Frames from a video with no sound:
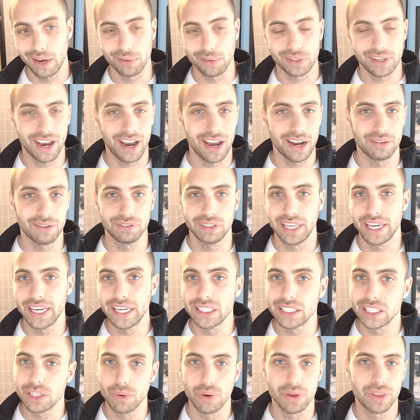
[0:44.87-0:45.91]
I was kind of
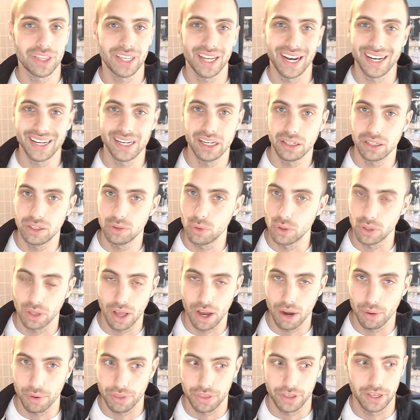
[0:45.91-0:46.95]
lazy with it. I didn't do a
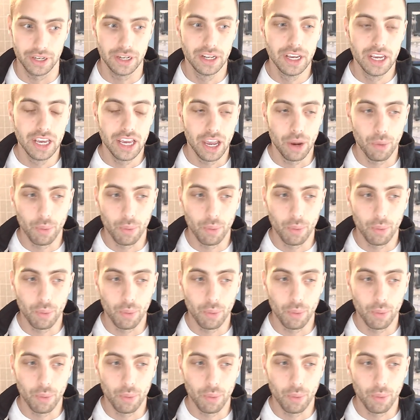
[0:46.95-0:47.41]
lot with it.